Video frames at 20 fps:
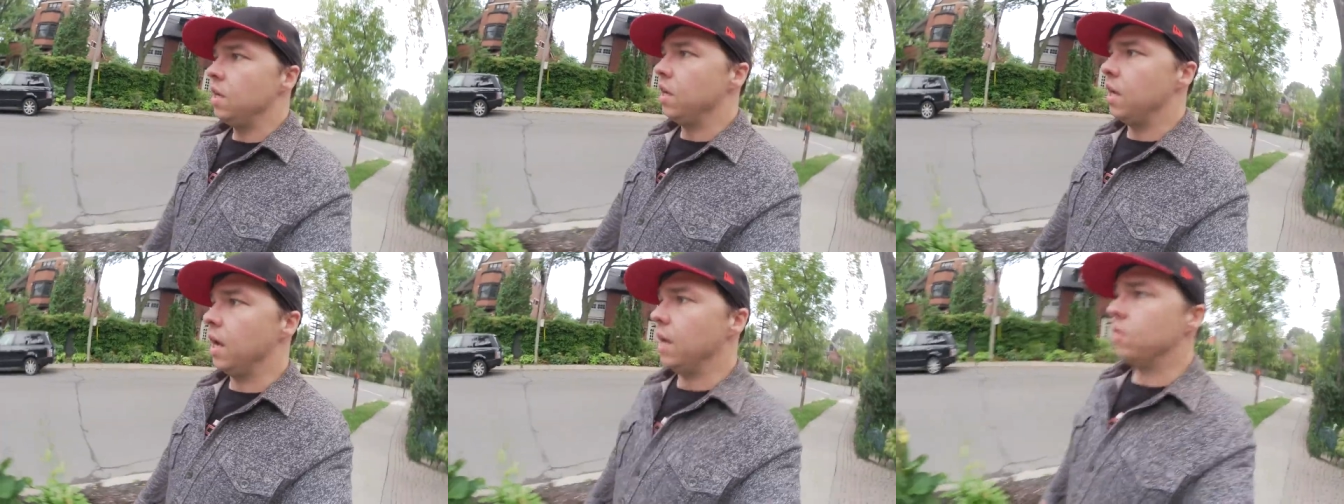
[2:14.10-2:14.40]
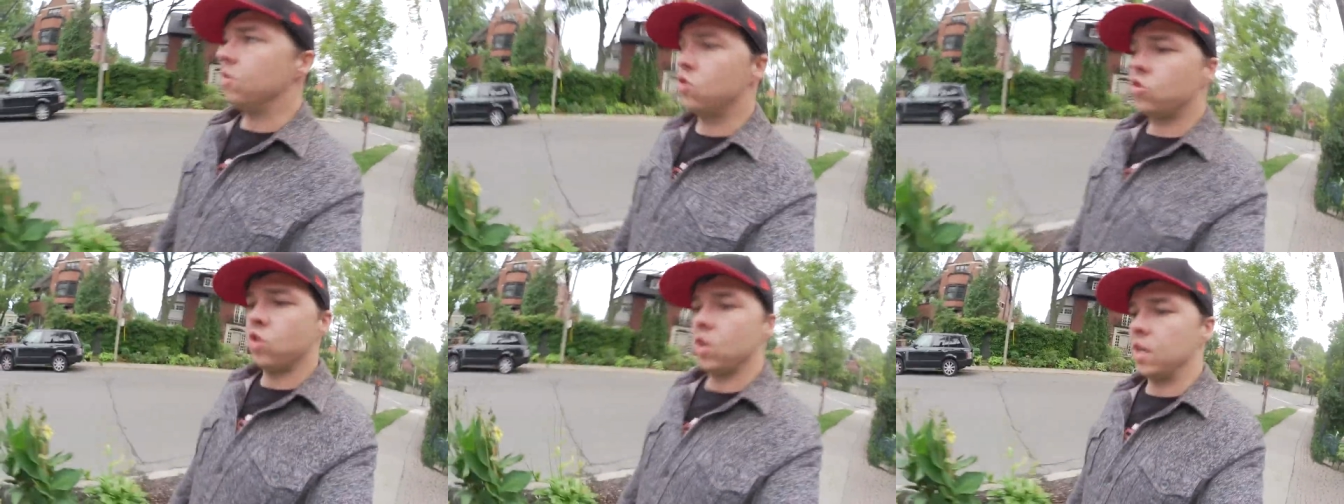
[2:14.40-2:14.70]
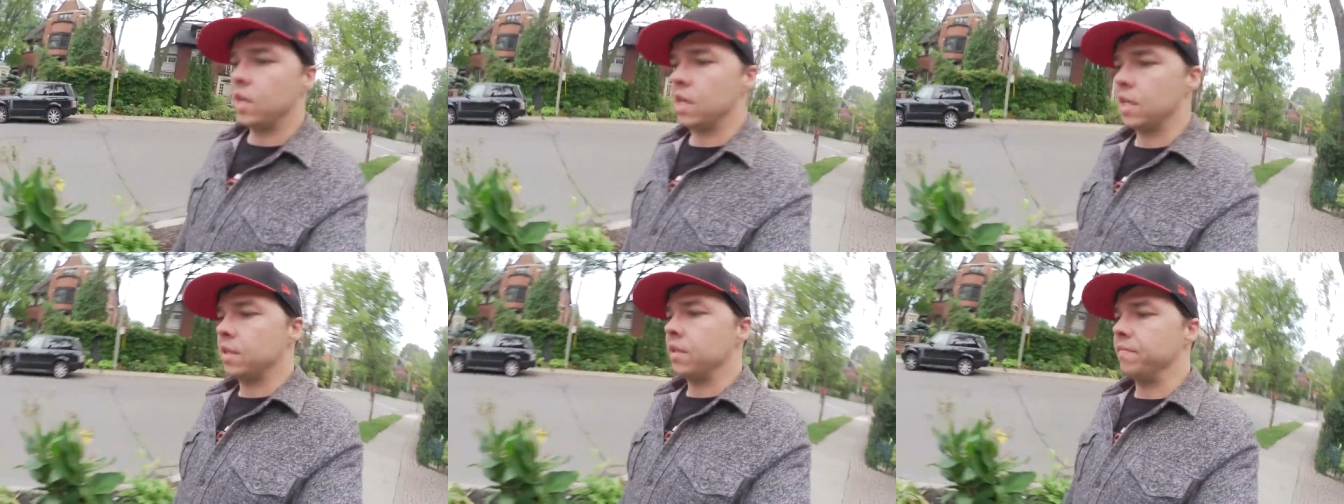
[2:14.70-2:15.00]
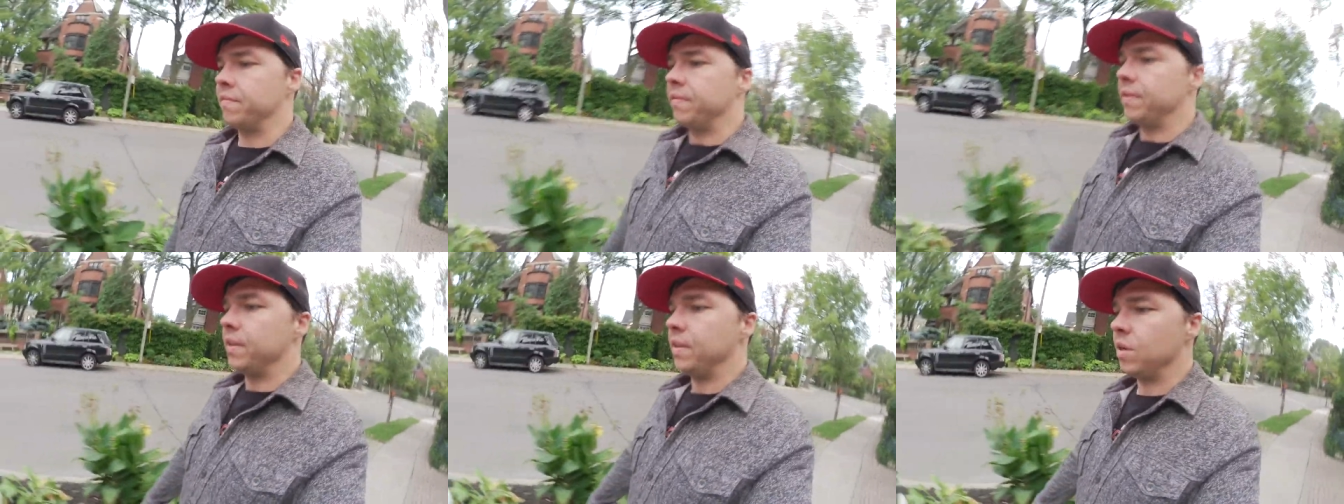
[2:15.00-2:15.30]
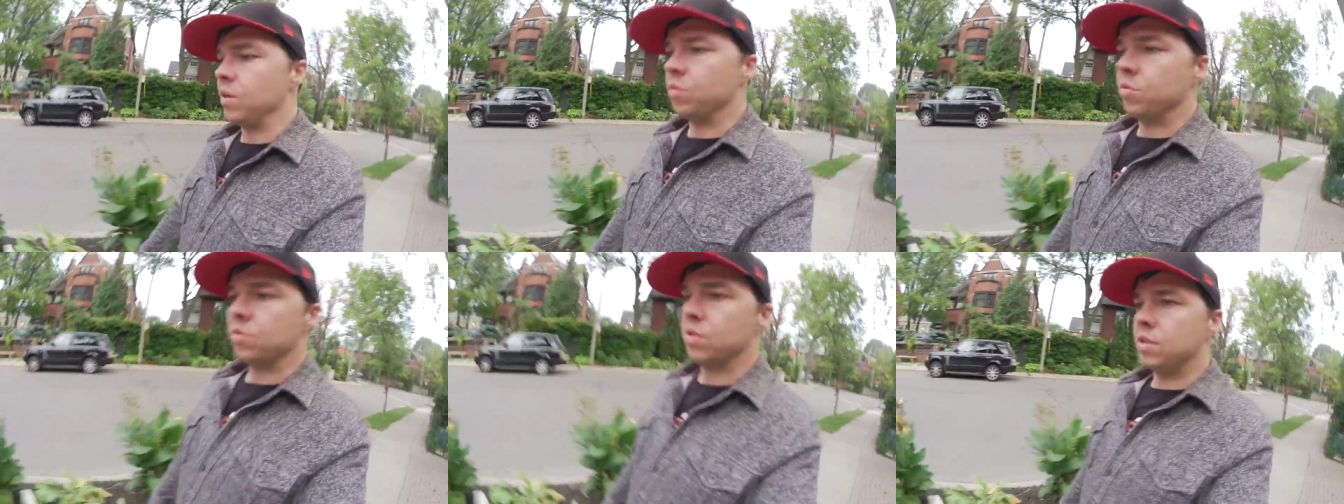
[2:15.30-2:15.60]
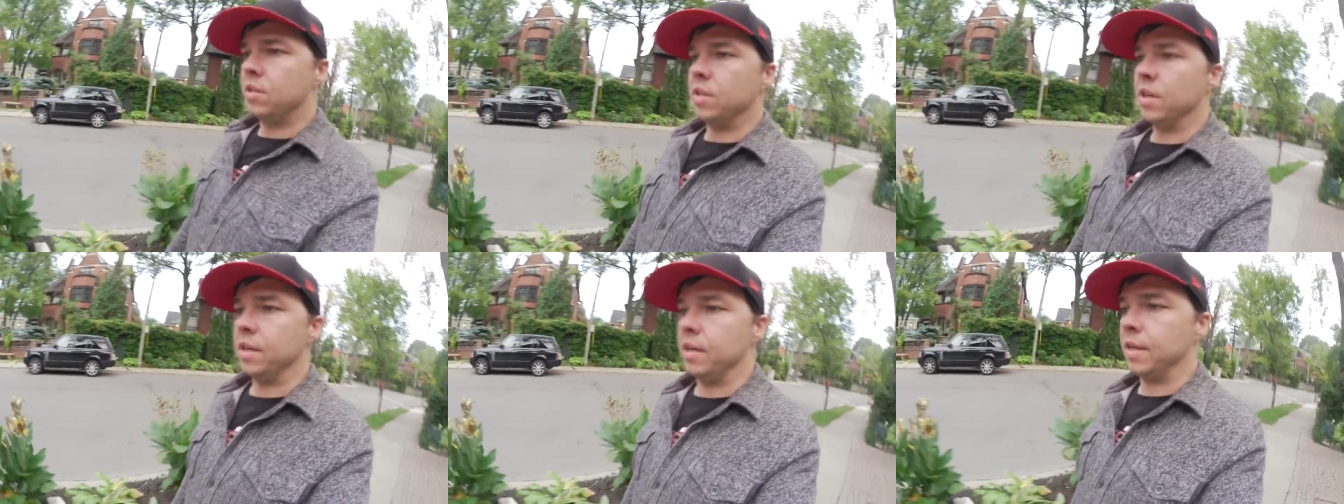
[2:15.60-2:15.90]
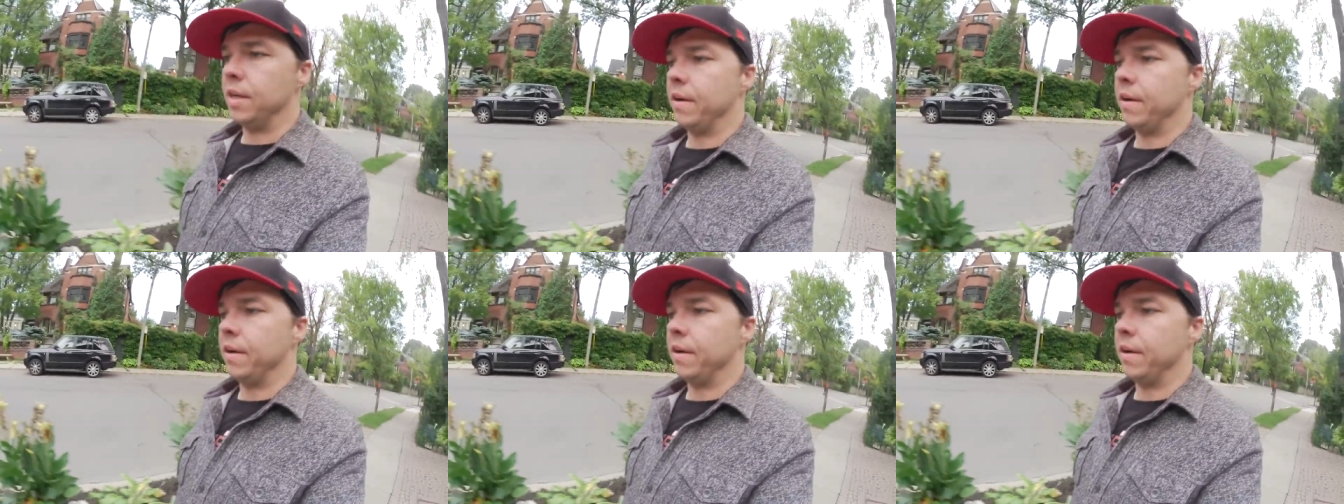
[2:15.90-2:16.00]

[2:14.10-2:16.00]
yeah, I'm just trying to get the videos done.